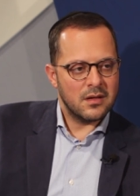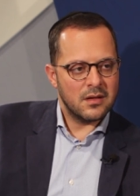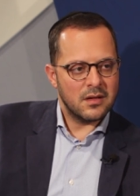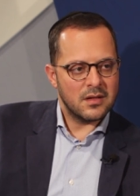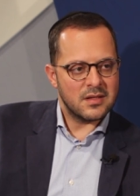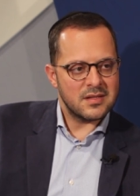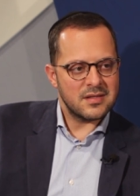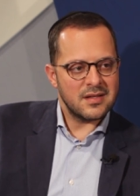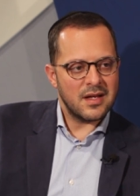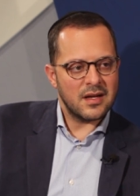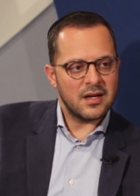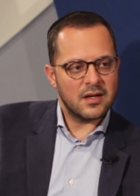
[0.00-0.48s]

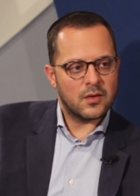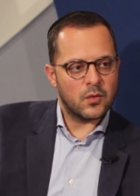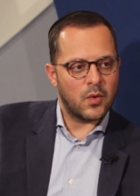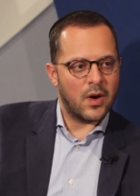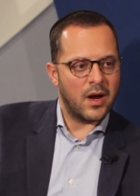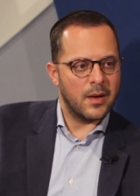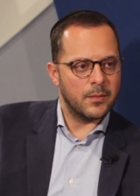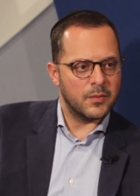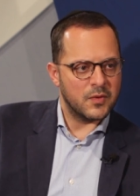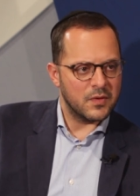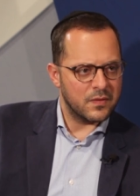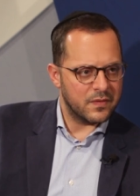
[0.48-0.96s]
it's not a
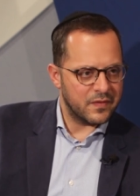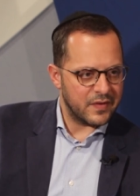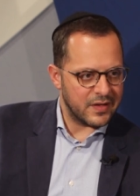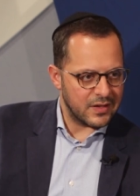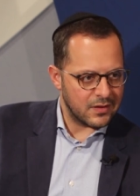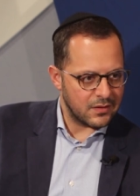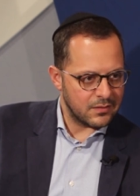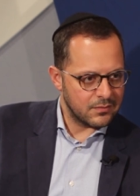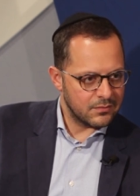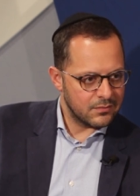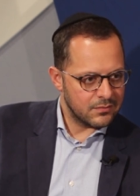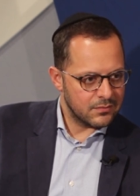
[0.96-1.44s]
crime to
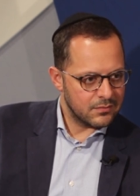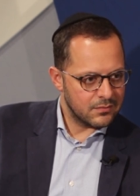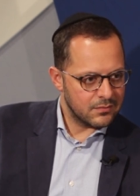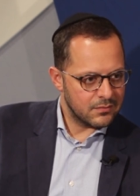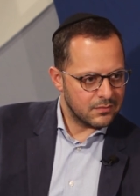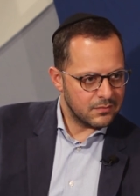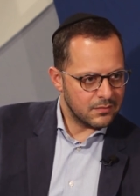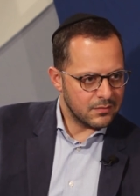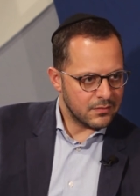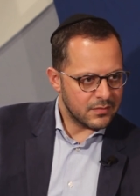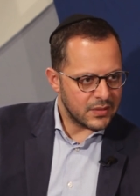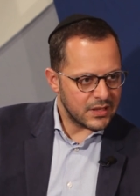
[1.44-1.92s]
fail.
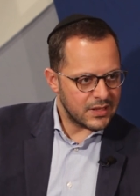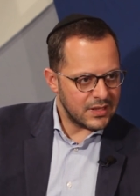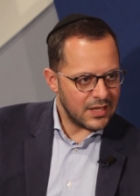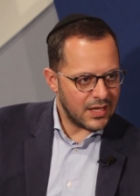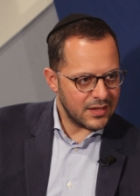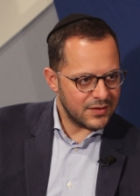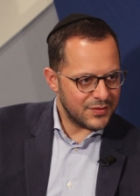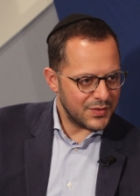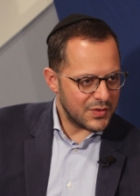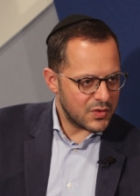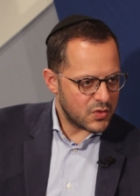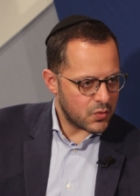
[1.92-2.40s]
But
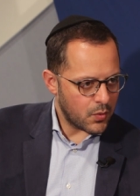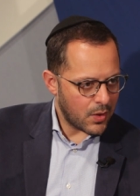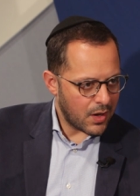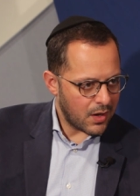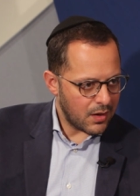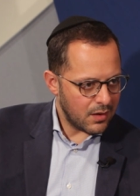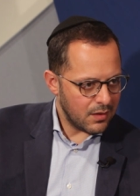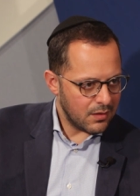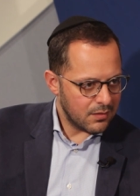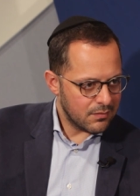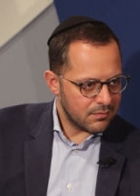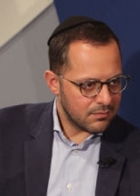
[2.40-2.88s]
not to
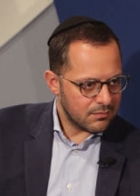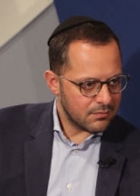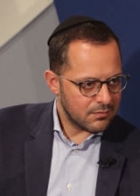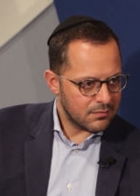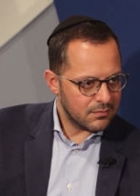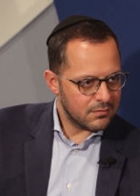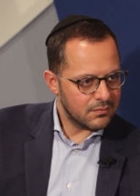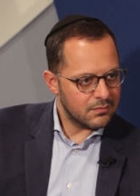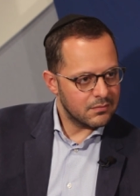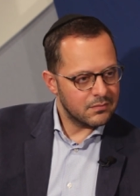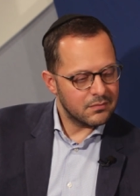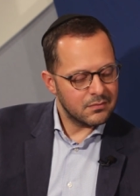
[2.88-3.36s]
try
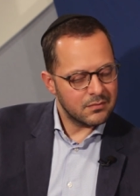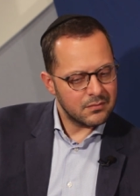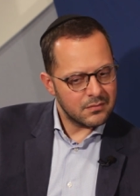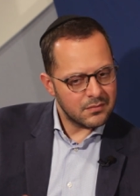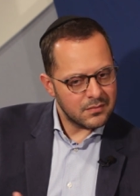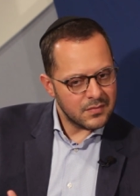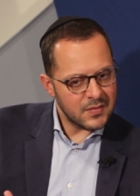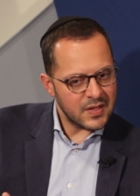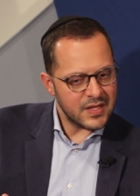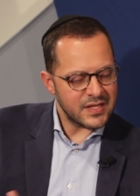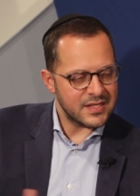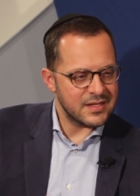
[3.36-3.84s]

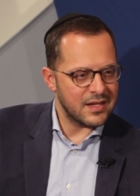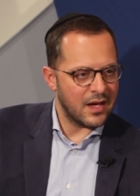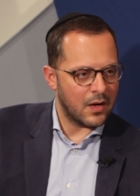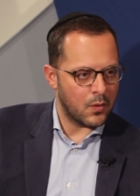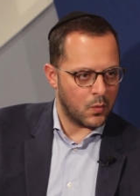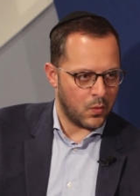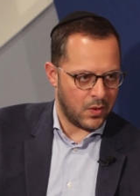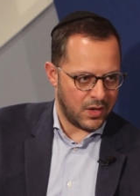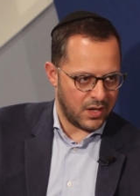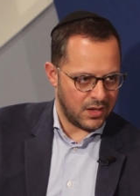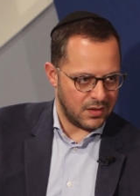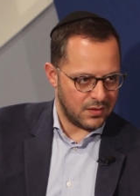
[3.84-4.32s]
is
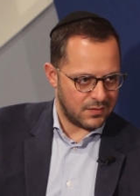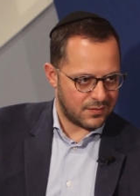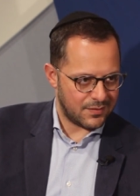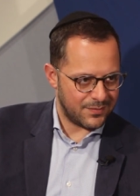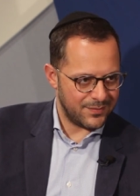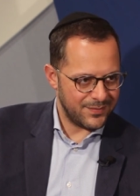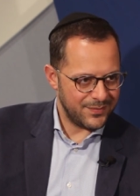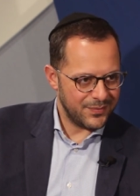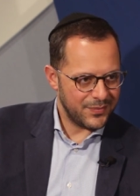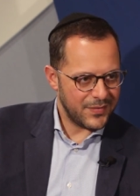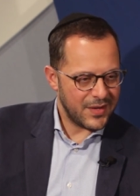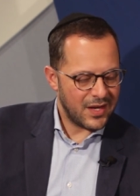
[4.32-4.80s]
not right.
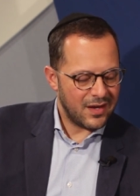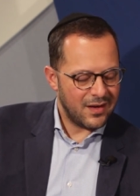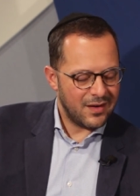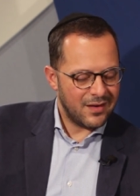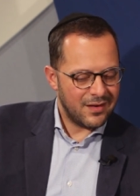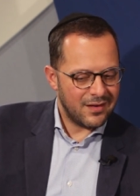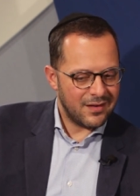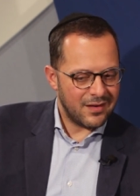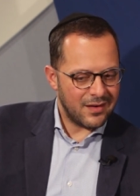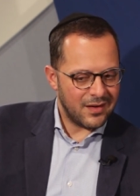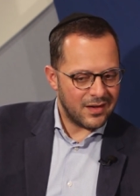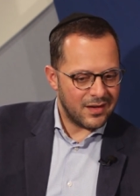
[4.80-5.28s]

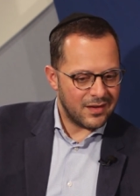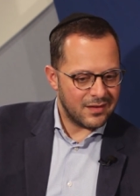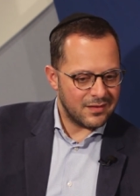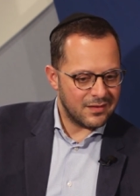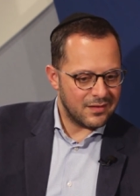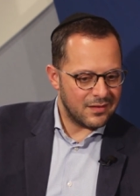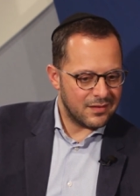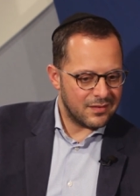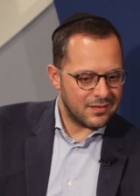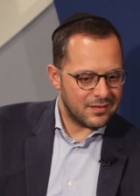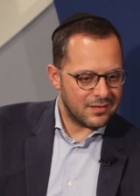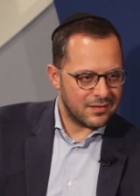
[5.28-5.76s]

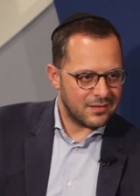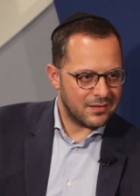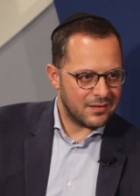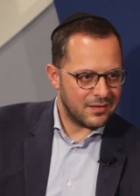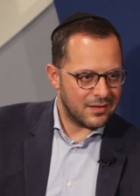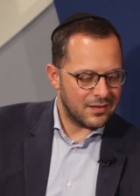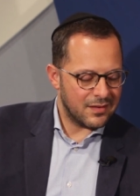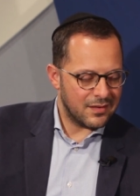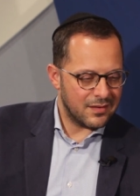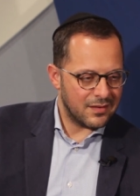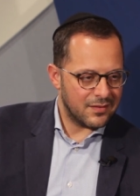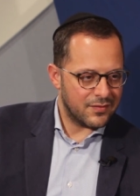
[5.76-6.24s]
And
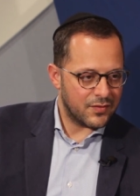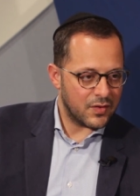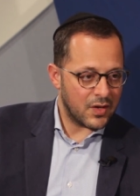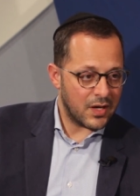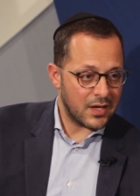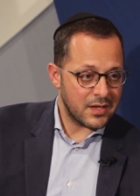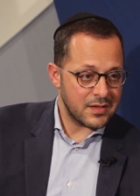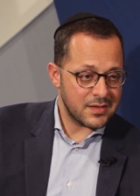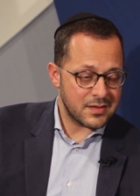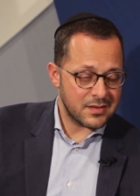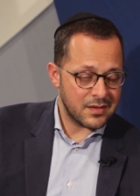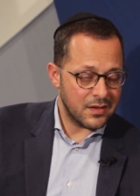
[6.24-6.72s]
uh, for
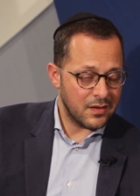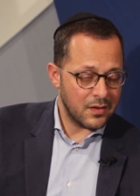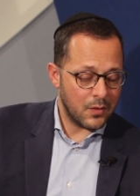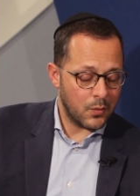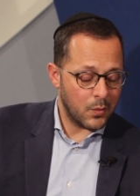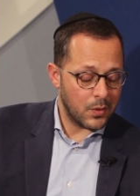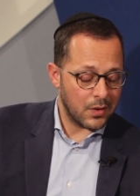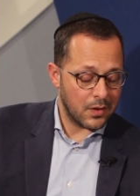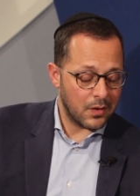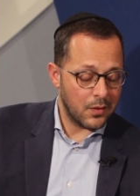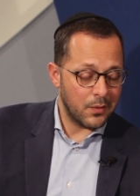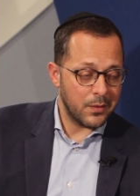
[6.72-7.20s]
us, you know,
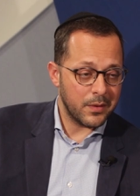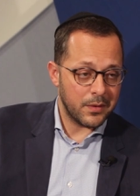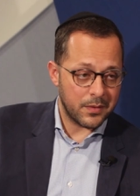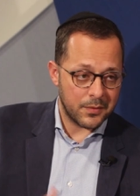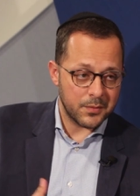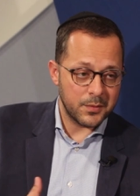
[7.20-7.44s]
we're going